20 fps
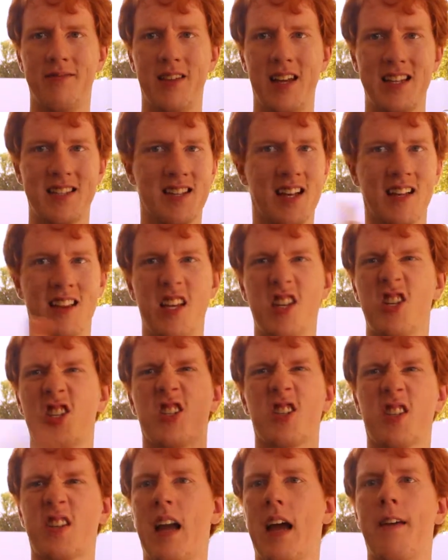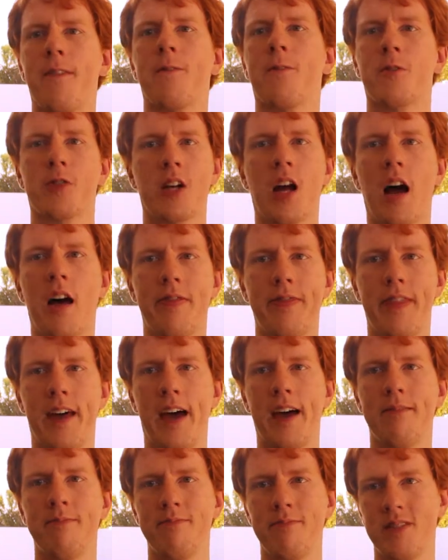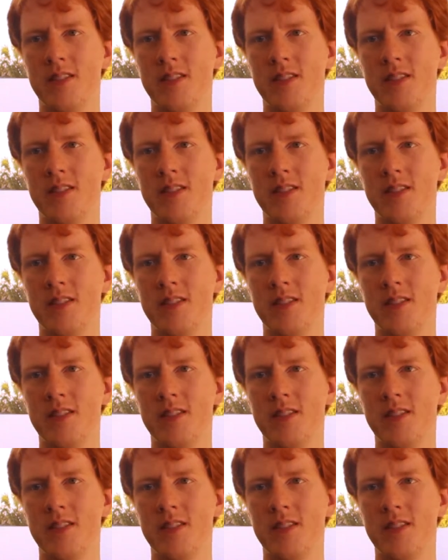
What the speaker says: It's like they just kind of forgot that.